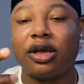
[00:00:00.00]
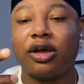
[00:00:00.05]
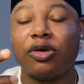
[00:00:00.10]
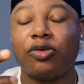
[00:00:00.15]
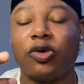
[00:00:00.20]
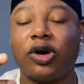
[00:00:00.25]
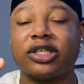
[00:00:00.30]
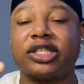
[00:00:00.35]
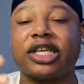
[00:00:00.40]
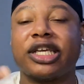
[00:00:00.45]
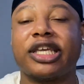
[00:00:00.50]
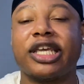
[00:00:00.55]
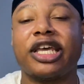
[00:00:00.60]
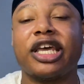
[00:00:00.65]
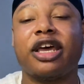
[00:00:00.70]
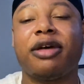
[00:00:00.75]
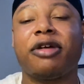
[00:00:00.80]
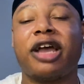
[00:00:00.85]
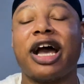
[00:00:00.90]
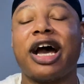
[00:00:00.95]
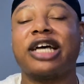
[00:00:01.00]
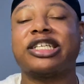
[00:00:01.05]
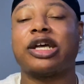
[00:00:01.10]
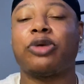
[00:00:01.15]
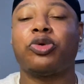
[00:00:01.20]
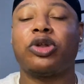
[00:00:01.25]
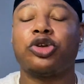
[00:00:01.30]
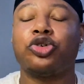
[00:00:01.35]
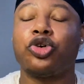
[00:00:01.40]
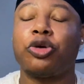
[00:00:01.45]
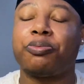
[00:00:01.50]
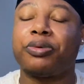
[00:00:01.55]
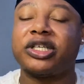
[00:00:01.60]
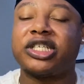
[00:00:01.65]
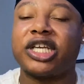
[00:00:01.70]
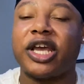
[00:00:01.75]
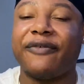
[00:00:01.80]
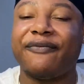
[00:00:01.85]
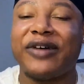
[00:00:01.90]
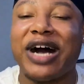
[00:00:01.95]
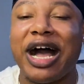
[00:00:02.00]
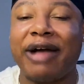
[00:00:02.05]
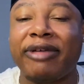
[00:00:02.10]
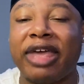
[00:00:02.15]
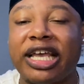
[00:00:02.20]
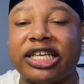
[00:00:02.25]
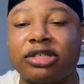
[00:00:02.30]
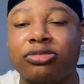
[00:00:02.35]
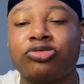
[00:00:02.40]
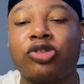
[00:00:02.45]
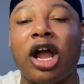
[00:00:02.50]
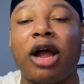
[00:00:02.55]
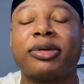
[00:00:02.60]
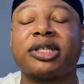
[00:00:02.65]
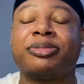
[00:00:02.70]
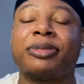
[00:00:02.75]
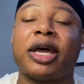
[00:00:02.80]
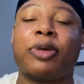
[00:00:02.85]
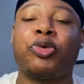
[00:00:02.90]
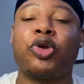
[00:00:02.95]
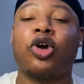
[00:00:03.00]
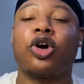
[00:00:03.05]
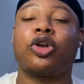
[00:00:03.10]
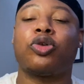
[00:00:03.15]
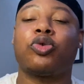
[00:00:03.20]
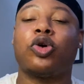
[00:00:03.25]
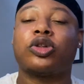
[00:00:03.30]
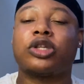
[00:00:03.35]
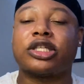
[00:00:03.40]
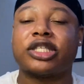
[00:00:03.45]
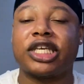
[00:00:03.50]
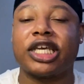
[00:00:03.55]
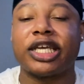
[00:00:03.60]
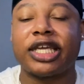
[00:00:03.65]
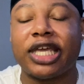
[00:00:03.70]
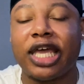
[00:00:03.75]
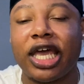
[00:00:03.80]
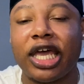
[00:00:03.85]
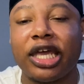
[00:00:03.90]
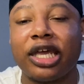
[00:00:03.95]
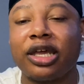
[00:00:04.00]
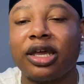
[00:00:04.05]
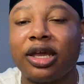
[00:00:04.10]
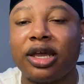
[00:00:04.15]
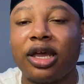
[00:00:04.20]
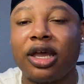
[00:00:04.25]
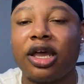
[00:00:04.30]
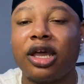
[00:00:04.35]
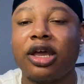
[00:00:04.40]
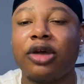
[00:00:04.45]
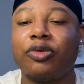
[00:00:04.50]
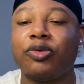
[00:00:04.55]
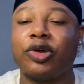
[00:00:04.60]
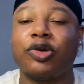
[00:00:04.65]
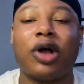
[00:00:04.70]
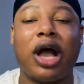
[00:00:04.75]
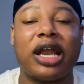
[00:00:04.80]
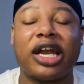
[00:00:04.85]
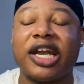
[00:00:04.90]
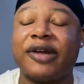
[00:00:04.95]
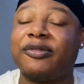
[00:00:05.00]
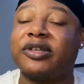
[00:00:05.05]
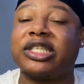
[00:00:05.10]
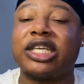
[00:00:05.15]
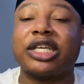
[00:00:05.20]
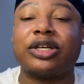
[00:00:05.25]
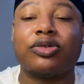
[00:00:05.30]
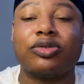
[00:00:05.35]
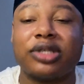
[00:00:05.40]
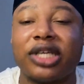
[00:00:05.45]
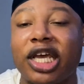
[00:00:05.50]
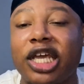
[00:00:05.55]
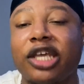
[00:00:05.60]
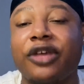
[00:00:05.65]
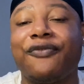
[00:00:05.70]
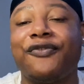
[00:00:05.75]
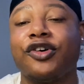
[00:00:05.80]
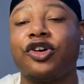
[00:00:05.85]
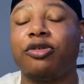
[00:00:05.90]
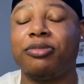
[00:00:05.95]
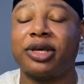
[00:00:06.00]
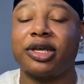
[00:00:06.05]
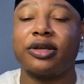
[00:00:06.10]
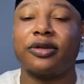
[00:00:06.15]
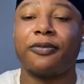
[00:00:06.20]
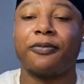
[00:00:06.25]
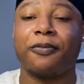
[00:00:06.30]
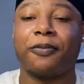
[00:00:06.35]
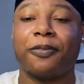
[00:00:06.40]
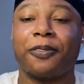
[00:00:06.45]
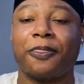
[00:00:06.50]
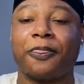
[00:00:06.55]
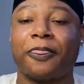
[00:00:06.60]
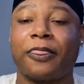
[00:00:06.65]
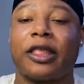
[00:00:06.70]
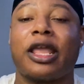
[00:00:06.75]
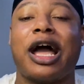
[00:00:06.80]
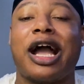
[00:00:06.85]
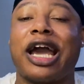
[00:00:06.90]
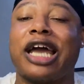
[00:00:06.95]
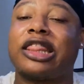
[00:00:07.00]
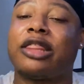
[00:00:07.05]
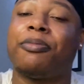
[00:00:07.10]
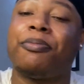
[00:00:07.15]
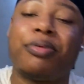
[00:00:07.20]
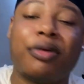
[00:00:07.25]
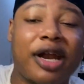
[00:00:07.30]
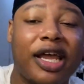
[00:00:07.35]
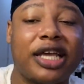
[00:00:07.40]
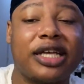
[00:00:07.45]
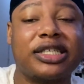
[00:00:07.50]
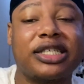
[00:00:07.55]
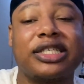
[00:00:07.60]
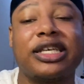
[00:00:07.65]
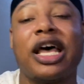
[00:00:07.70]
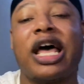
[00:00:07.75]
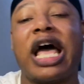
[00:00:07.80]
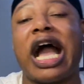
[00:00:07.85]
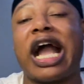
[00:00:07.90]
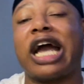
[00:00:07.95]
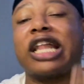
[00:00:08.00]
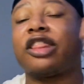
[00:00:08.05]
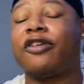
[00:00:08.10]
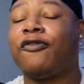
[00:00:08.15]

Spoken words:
Once again, guys, I really do appreciate 5K subscribers, man. We on the road to 10K. We grinding every single day, you feel me? I got the pranks. I got the